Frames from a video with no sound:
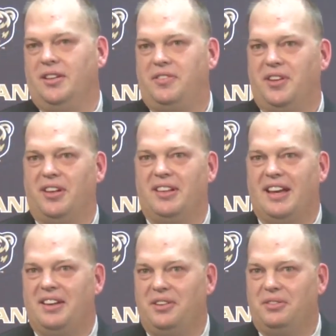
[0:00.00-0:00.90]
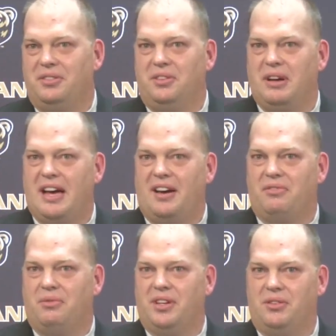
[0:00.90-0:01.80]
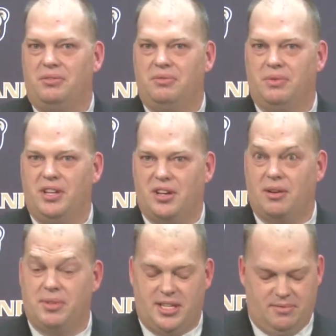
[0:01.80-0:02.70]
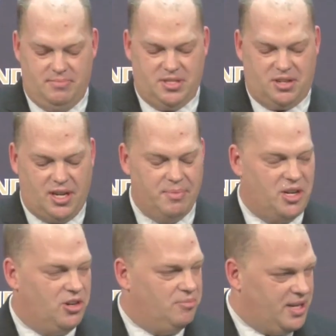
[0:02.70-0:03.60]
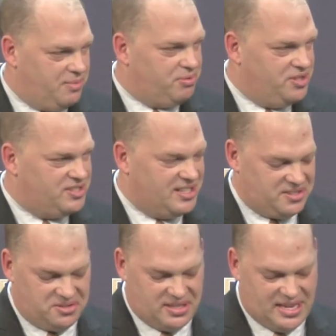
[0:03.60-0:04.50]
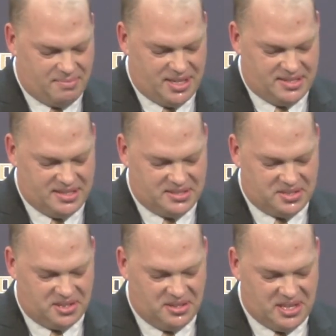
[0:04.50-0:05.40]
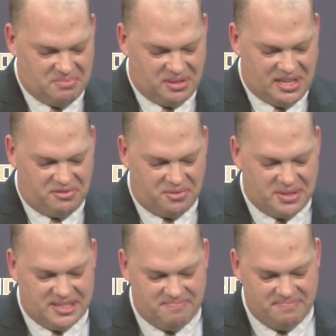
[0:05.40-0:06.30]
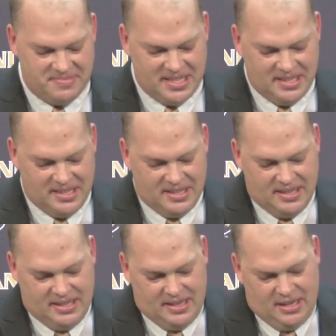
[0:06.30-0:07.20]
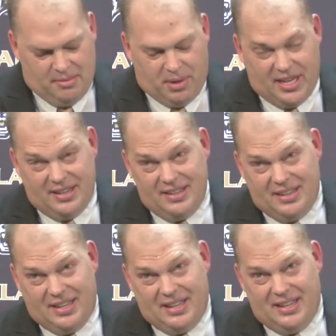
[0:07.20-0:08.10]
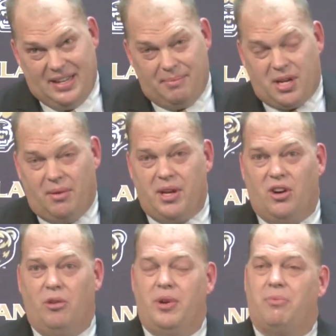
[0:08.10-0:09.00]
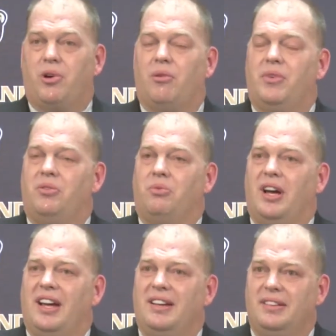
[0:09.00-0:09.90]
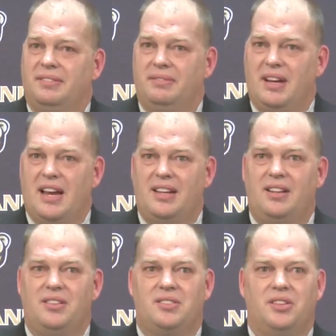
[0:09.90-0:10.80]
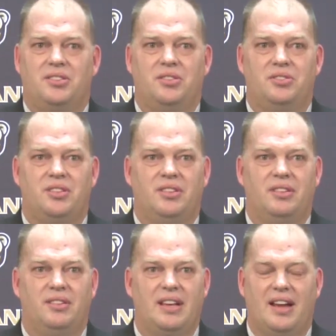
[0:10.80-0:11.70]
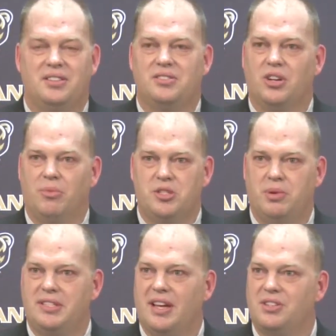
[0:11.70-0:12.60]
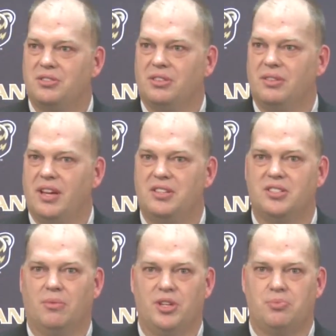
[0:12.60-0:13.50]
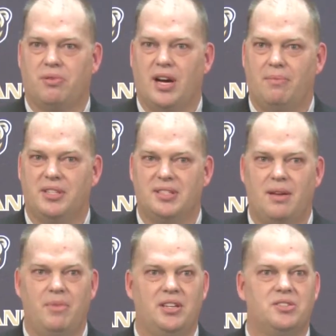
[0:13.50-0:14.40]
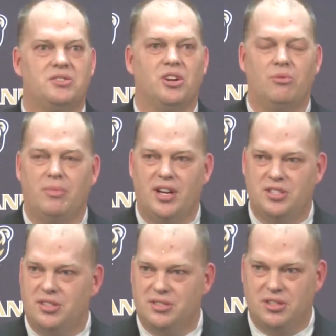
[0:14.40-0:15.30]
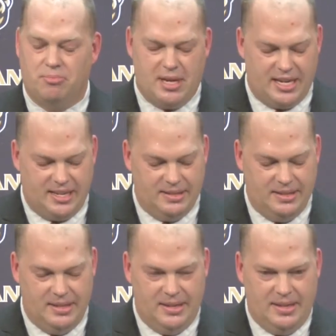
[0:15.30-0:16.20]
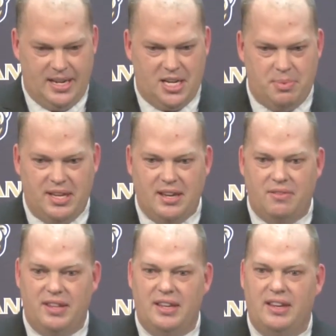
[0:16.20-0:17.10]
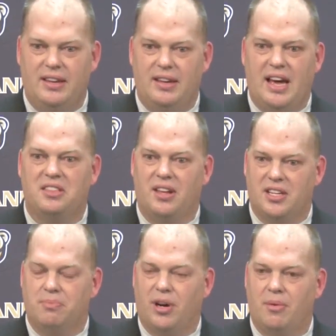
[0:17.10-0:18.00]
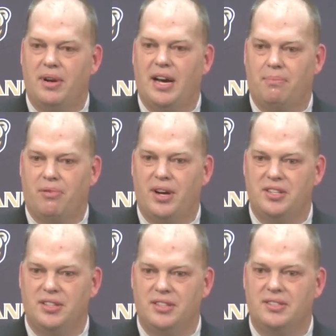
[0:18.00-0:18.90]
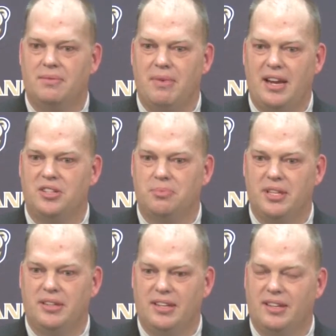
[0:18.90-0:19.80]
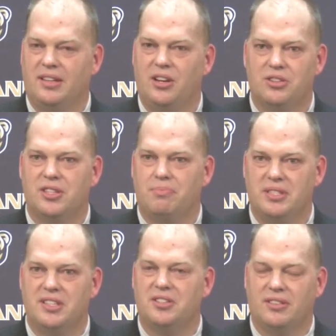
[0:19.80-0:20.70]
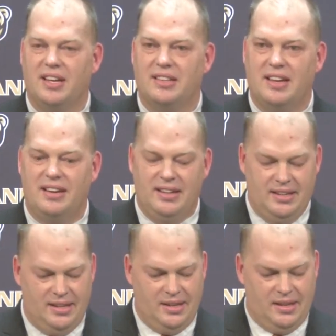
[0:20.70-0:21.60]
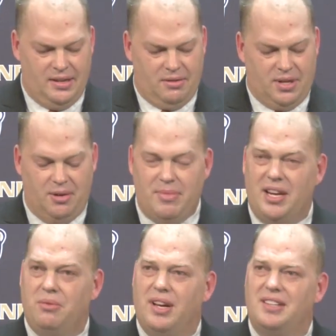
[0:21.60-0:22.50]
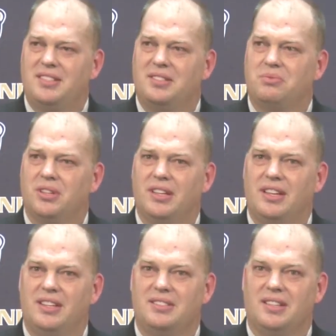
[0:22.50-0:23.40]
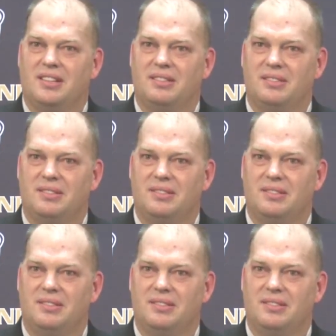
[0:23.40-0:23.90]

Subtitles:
the feeling that you have when you come here. So coming home, I appreciate those comments. That's certainly in play for me. But I'm coming home in a permanent way at an institution that has so much potential and so much promise. It means so much to so many. And to be given the athletic department operations and management in a leadership position like that, well, in many ways, this really is a